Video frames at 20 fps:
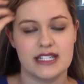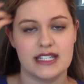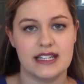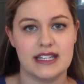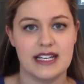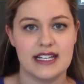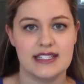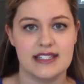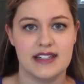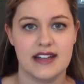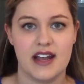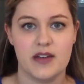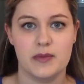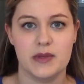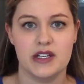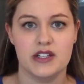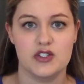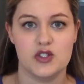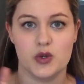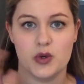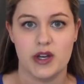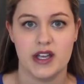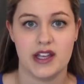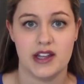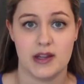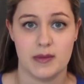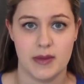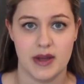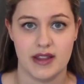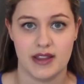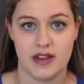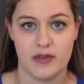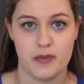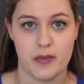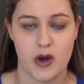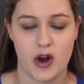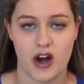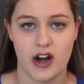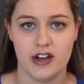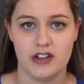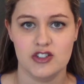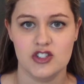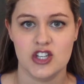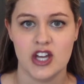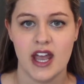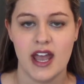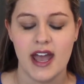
and things that I've been enjoying in the month of March.